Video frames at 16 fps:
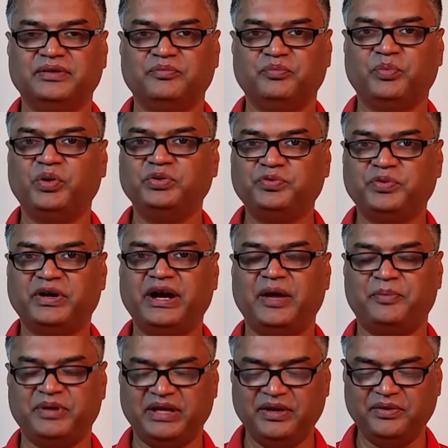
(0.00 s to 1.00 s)
both were
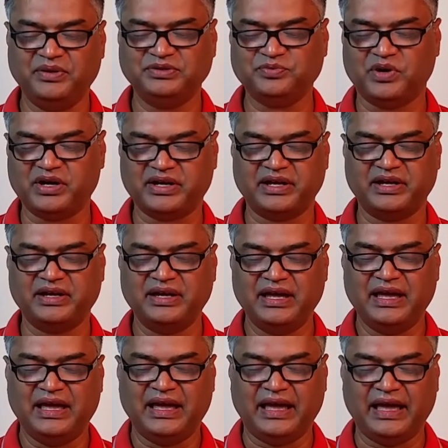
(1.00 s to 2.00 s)
happening. He was walking
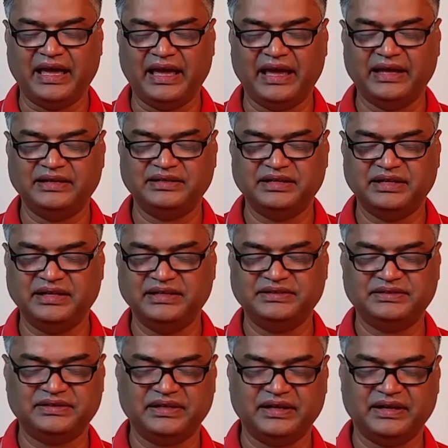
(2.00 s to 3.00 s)
and
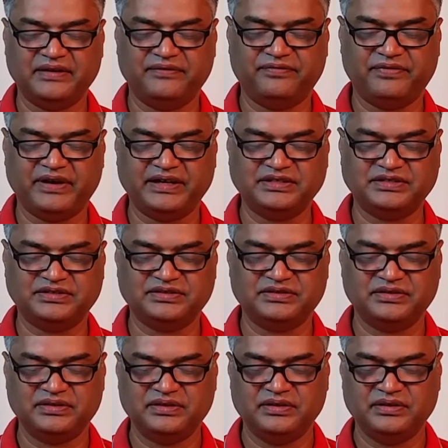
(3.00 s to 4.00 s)
his
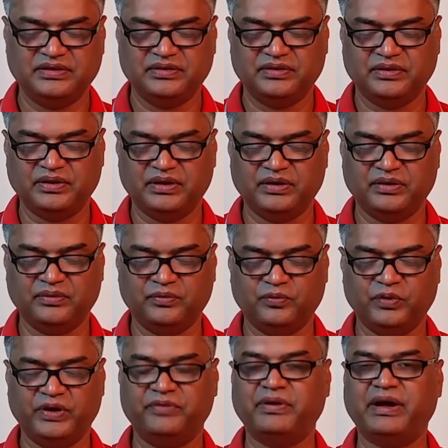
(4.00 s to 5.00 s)
friends
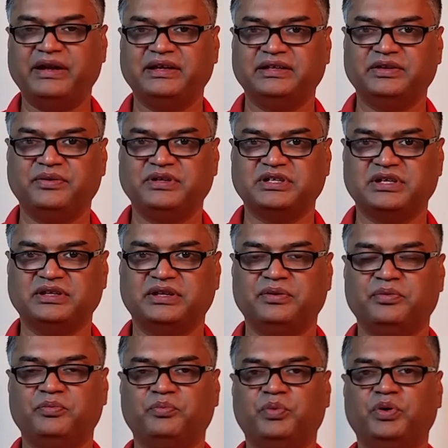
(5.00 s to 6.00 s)
were riding in the rickshaw.
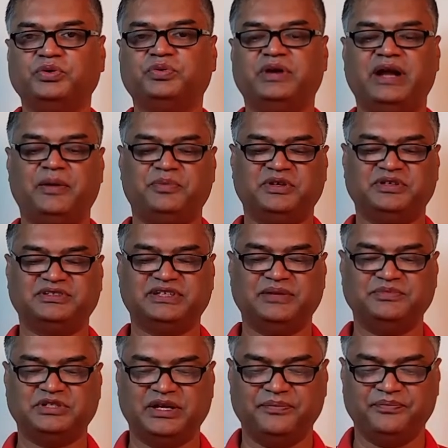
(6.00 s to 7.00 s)
Both were happening at the
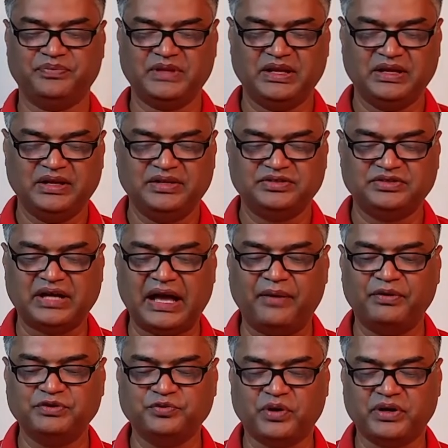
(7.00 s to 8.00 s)
same time. So I
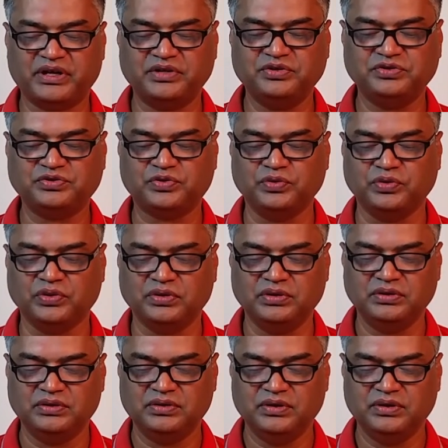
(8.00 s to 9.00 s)
was walking to school